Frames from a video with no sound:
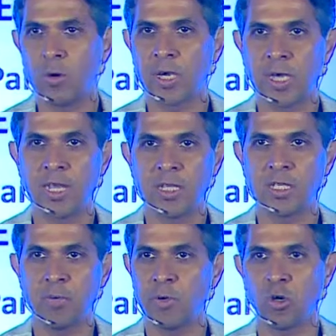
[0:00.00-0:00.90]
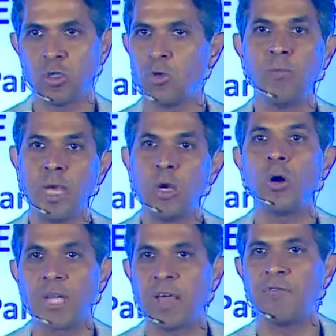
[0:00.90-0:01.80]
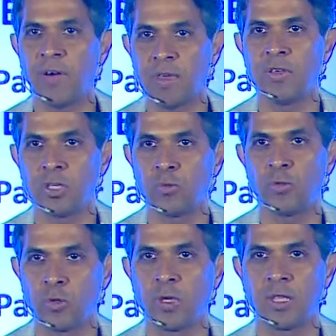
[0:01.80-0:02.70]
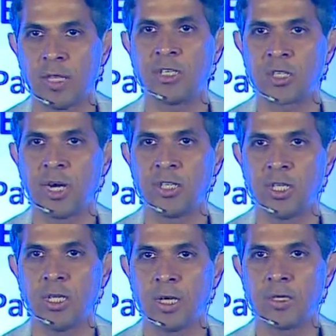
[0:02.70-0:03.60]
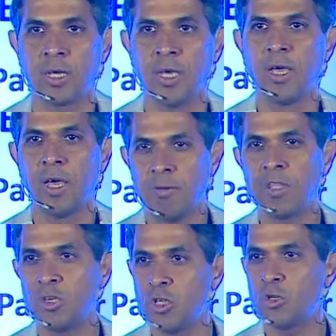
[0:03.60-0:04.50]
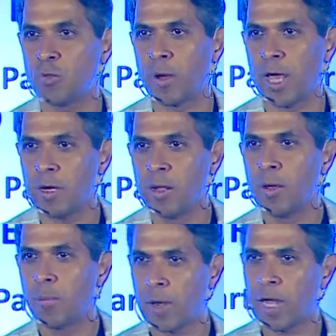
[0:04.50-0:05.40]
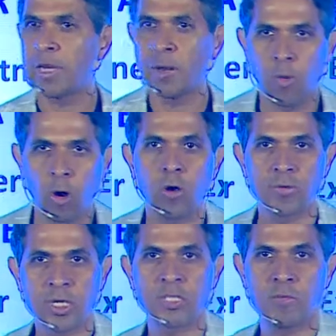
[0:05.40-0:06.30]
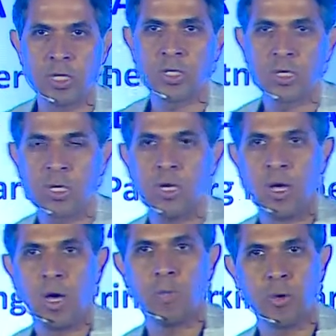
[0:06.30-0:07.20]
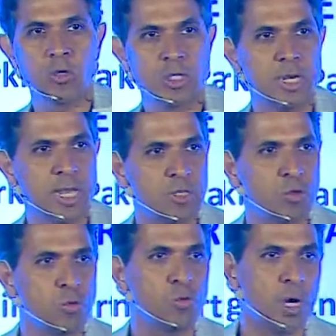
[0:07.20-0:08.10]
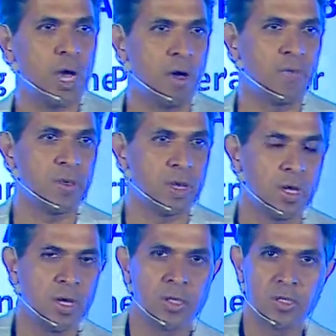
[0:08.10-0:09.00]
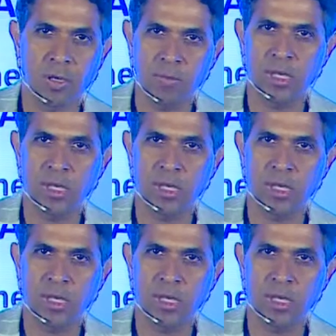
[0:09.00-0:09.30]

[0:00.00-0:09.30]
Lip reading: again and say, because you may not have 5 years to put together that strategy, actually. Everything you need to plan in a block of 6 months, because in next 2.5 years, something